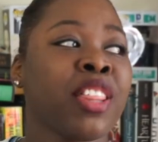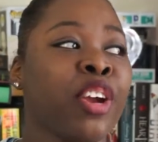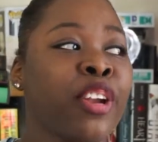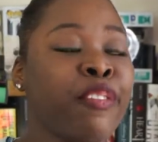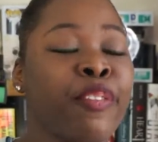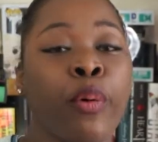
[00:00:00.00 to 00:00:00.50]
There
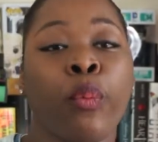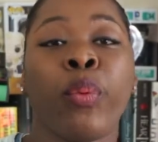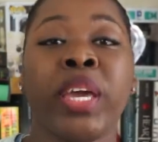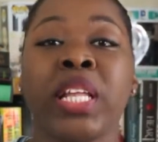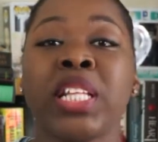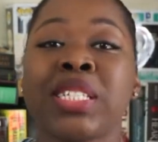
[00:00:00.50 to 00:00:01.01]
are different
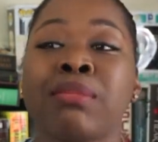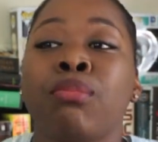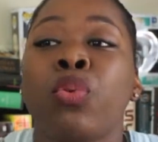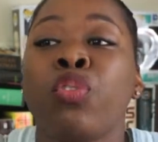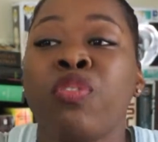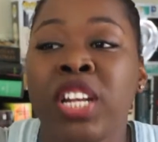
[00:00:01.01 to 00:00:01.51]
wheels
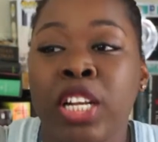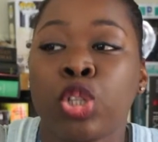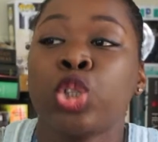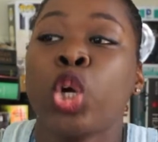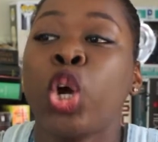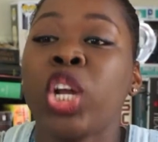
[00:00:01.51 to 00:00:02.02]
moving
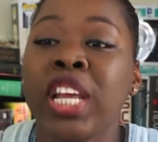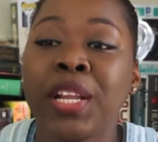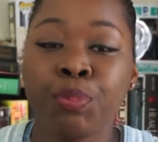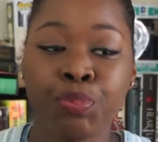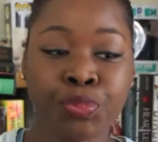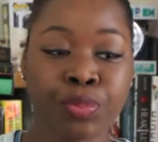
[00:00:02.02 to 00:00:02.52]
and
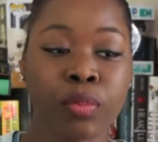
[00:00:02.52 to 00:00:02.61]
turning.